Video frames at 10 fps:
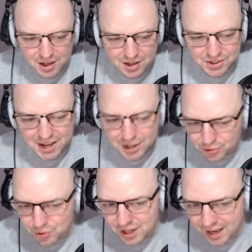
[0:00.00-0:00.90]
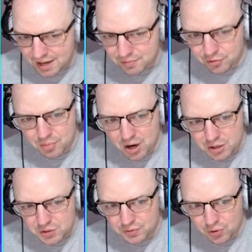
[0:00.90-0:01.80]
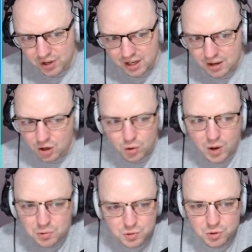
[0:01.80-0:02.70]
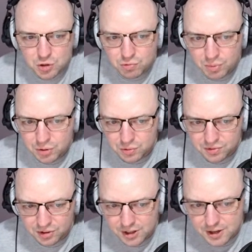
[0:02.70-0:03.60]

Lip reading: Saka or Kane for a -4 here. Who else would you remove?